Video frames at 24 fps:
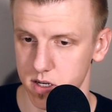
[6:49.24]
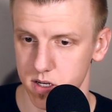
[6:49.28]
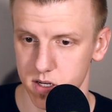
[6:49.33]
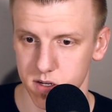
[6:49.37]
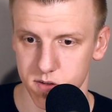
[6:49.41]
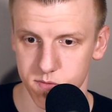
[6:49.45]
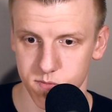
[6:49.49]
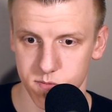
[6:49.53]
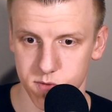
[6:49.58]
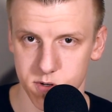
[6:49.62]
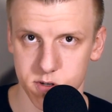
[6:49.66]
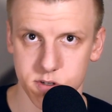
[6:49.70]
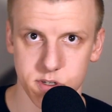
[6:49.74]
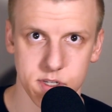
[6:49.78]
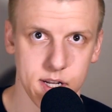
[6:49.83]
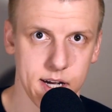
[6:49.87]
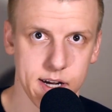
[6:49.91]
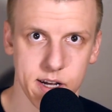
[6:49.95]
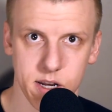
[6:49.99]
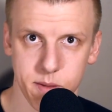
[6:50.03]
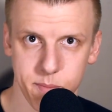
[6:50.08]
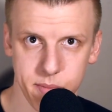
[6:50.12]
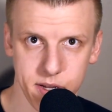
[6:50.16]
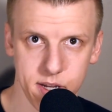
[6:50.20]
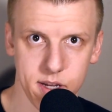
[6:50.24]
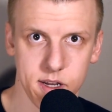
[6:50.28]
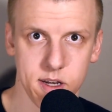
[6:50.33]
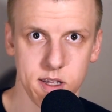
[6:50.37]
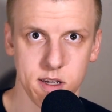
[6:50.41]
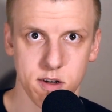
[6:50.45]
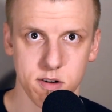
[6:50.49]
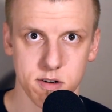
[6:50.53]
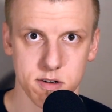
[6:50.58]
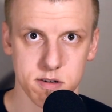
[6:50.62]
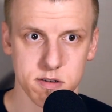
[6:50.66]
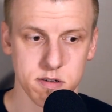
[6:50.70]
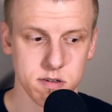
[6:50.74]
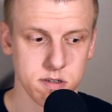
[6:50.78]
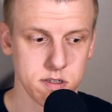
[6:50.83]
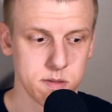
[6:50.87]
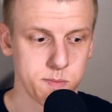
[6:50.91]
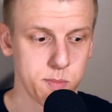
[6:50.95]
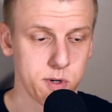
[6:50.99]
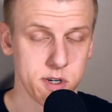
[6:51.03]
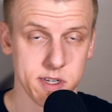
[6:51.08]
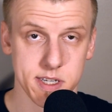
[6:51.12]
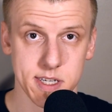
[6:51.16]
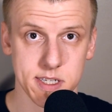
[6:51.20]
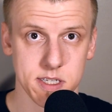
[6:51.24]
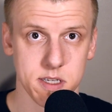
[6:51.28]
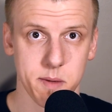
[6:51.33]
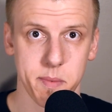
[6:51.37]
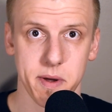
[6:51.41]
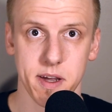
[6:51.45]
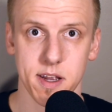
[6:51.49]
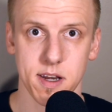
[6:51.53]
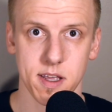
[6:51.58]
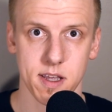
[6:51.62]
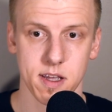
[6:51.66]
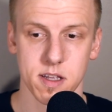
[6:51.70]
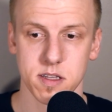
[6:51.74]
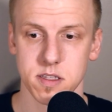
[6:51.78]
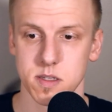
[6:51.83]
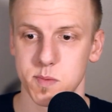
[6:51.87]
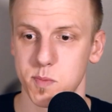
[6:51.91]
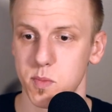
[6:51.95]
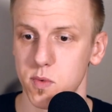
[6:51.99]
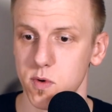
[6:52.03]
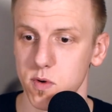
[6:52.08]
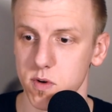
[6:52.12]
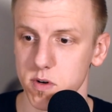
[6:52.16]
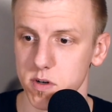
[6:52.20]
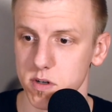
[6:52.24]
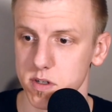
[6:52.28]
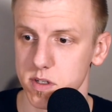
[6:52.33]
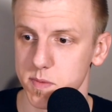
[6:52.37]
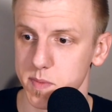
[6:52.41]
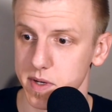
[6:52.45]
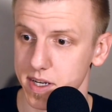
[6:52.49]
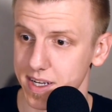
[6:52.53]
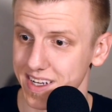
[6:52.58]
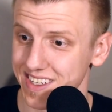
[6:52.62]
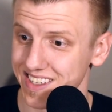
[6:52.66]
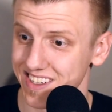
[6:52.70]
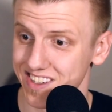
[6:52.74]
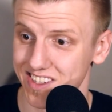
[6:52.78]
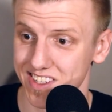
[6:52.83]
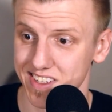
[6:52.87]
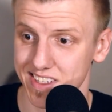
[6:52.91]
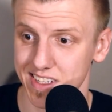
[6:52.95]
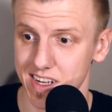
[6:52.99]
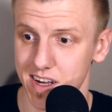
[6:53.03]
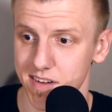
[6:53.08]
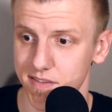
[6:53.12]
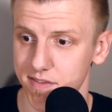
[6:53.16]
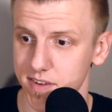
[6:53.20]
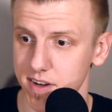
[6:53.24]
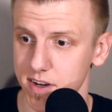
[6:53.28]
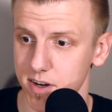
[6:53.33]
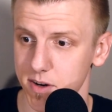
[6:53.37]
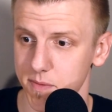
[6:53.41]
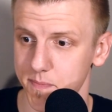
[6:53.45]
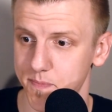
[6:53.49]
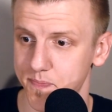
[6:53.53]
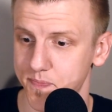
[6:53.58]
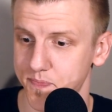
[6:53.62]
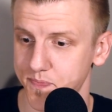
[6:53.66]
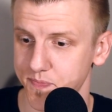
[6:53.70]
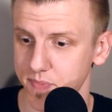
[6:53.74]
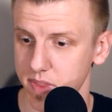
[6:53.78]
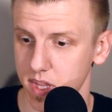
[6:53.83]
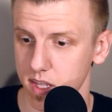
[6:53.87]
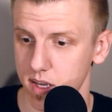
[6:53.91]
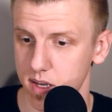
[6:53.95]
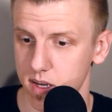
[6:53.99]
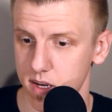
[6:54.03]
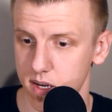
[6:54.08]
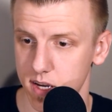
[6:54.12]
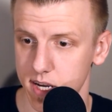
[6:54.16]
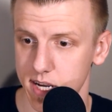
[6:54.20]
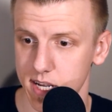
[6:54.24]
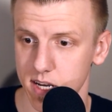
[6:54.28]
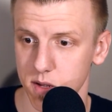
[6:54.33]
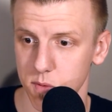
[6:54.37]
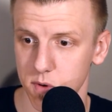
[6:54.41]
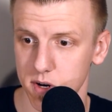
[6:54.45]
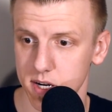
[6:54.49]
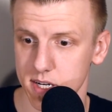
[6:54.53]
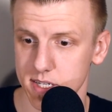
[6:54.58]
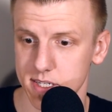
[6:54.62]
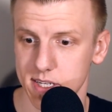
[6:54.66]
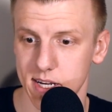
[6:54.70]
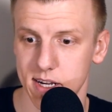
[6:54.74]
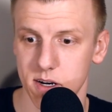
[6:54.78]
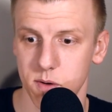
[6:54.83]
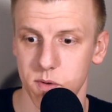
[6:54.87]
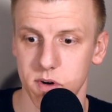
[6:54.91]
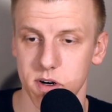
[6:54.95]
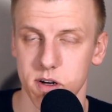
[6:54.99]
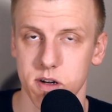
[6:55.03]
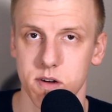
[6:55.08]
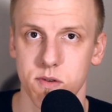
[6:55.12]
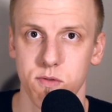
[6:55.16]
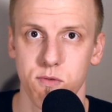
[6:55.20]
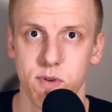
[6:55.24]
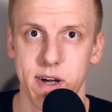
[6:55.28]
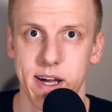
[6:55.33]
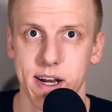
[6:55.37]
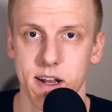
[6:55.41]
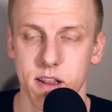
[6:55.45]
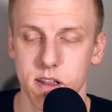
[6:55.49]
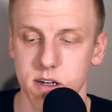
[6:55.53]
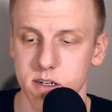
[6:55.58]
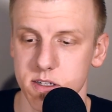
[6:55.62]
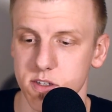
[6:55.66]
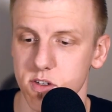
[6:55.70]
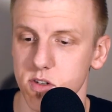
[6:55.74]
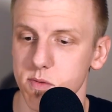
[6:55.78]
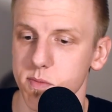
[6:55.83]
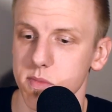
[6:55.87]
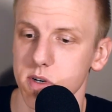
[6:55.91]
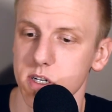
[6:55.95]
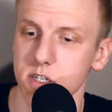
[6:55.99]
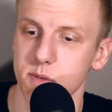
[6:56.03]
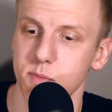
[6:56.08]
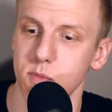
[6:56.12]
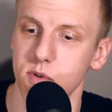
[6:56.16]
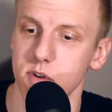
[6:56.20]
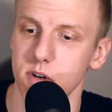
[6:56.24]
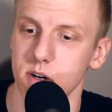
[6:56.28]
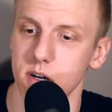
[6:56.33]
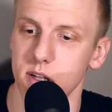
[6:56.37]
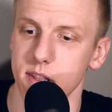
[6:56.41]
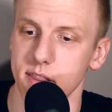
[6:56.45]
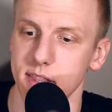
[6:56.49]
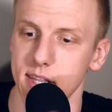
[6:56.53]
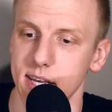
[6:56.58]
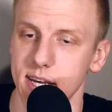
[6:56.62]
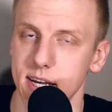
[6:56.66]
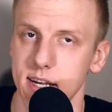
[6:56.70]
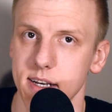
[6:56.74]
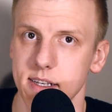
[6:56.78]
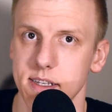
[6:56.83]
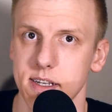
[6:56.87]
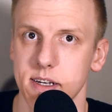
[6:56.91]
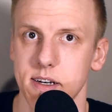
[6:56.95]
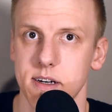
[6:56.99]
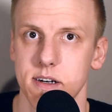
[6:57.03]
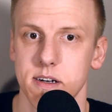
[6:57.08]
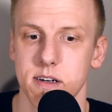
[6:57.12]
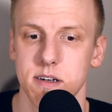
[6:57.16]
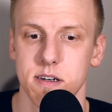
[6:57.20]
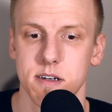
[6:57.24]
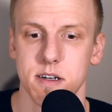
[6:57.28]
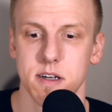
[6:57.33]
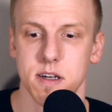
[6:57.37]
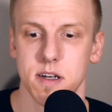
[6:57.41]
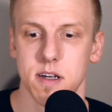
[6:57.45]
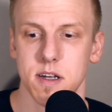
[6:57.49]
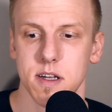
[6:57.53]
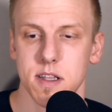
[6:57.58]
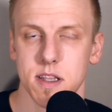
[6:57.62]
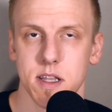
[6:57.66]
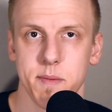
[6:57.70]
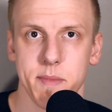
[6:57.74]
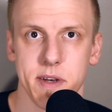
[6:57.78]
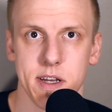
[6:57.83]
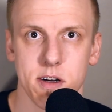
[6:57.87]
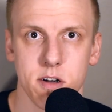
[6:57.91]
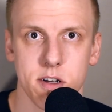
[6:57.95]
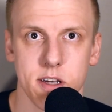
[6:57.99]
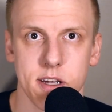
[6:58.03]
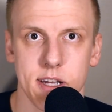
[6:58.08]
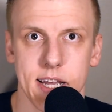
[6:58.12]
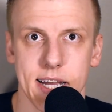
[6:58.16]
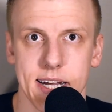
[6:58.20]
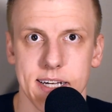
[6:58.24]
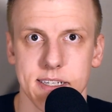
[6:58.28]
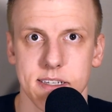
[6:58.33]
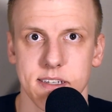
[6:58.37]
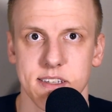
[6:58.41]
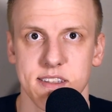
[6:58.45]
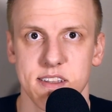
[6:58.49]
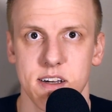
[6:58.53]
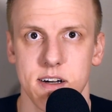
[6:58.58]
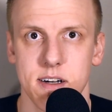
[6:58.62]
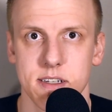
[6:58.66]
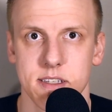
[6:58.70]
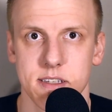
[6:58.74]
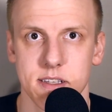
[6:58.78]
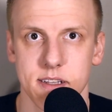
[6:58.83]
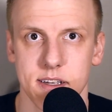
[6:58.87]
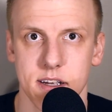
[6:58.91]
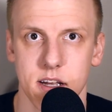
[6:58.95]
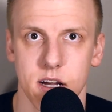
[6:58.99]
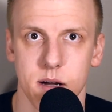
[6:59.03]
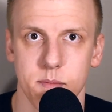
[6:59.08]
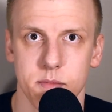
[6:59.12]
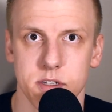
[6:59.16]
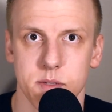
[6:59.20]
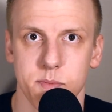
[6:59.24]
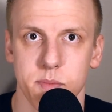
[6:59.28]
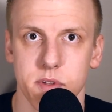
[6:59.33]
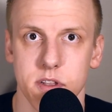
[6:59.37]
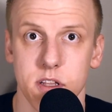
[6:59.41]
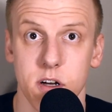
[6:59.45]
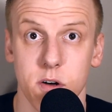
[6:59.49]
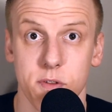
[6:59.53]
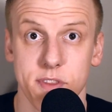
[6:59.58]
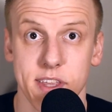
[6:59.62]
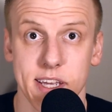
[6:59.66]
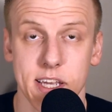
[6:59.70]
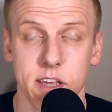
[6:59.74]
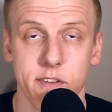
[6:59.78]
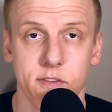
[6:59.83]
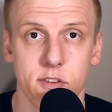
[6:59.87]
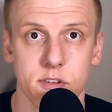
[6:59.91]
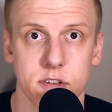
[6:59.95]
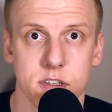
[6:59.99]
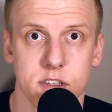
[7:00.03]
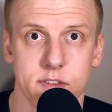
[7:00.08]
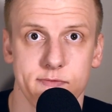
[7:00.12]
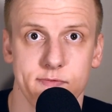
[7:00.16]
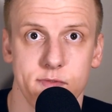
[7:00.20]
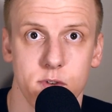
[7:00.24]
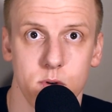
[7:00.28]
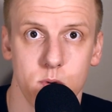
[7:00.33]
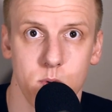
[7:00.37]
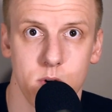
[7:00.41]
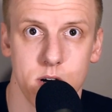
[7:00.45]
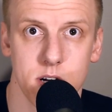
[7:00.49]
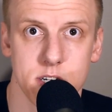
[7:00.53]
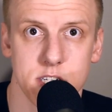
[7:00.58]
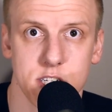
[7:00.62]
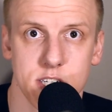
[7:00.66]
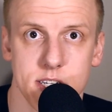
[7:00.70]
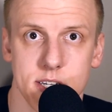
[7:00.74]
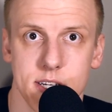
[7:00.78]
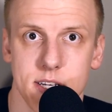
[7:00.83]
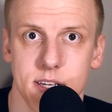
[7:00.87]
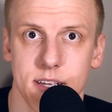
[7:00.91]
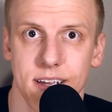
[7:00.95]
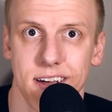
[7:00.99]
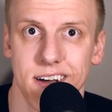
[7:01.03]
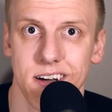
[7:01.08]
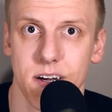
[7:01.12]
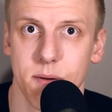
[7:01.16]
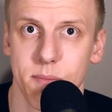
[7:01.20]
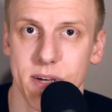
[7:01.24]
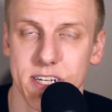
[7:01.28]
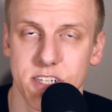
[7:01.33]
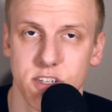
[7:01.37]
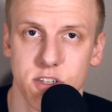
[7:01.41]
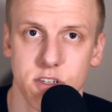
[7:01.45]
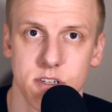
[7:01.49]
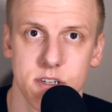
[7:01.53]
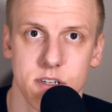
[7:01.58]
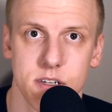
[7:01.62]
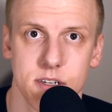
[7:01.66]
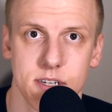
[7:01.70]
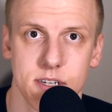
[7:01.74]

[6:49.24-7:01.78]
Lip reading: there's not going to be any girls participating in sports, because it's just not fair. Anyways, I don't want to rattle on too much more on that. Let me know you guys' thoughts in the comments below. Thank you for watching. Make sure to